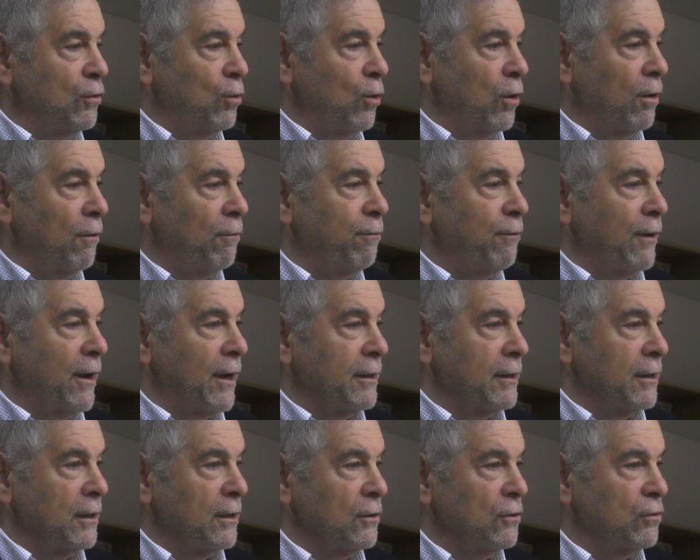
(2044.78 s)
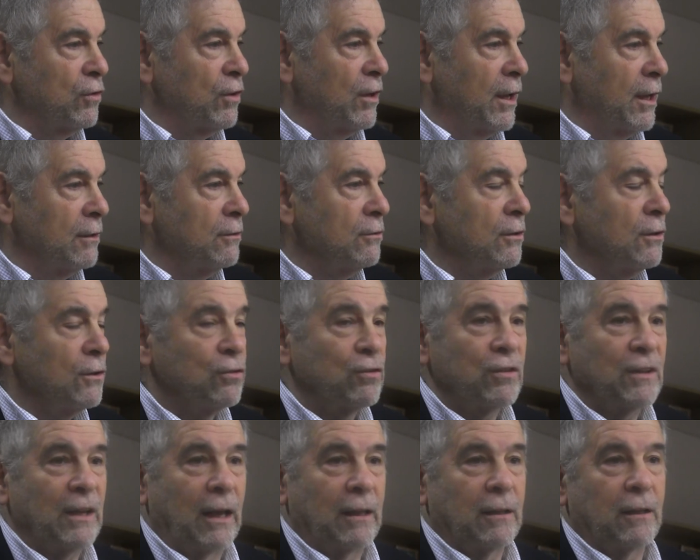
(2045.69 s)
and oil findings and
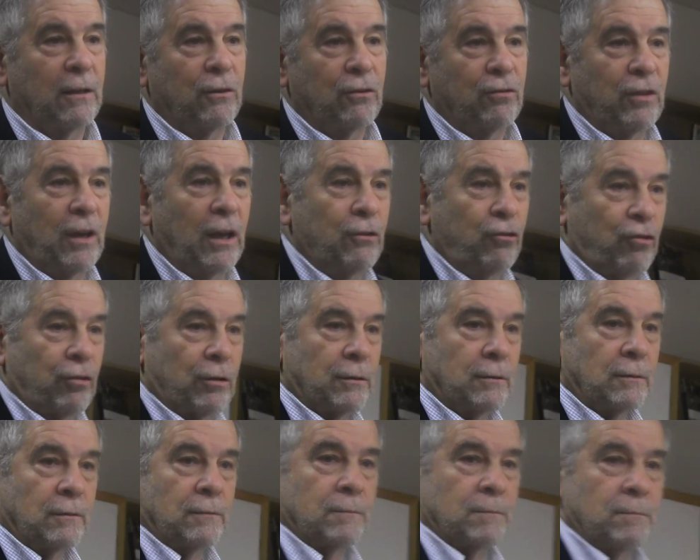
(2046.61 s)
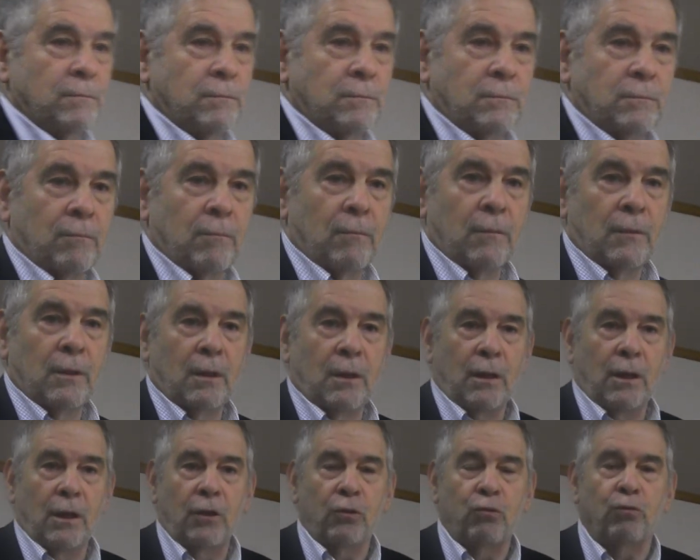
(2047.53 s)
desalinization,
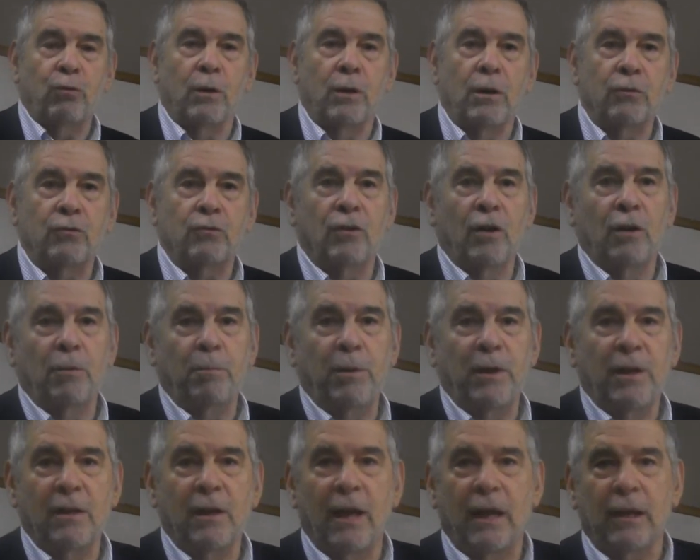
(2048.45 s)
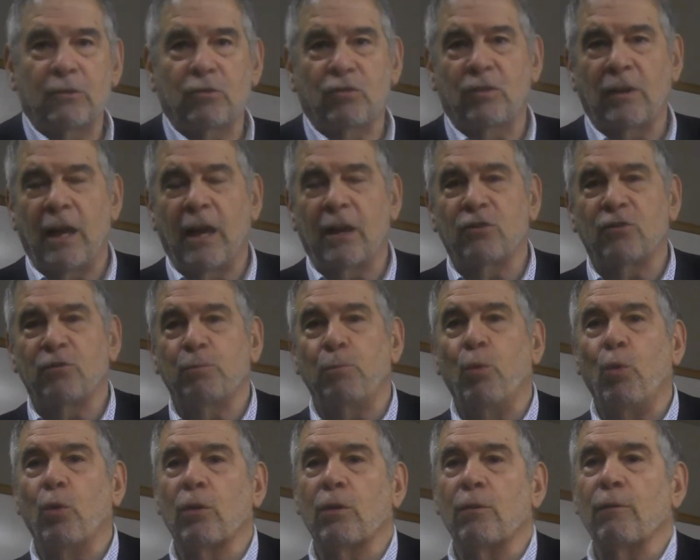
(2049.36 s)
Israel is going to be a next
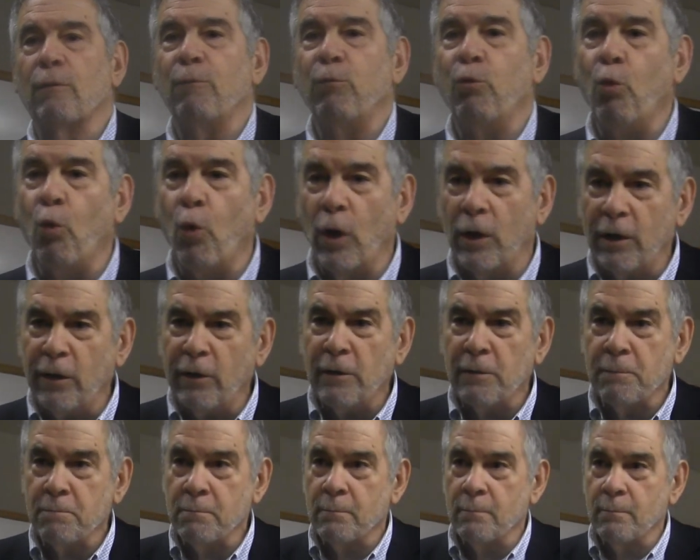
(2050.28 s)
exporter of water.